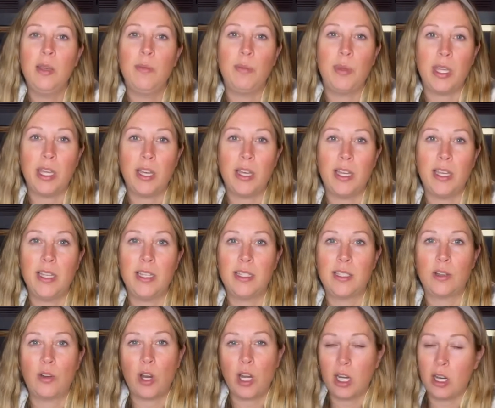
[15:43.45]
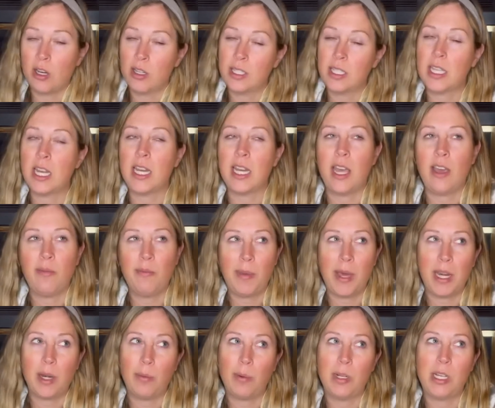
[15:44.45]
because credit cards tend to have
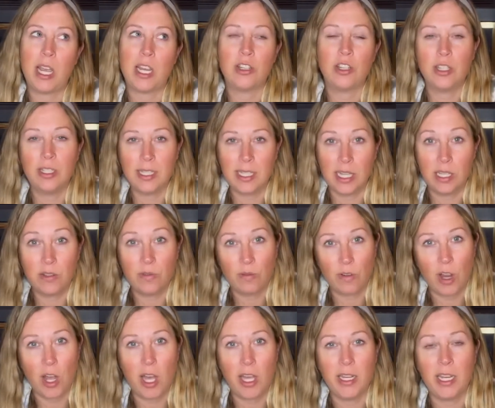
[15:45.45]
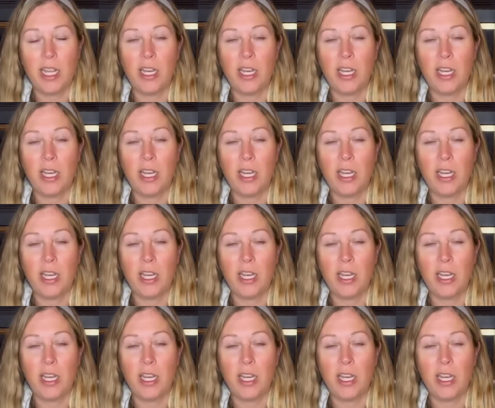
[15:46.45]
better protections against fraud.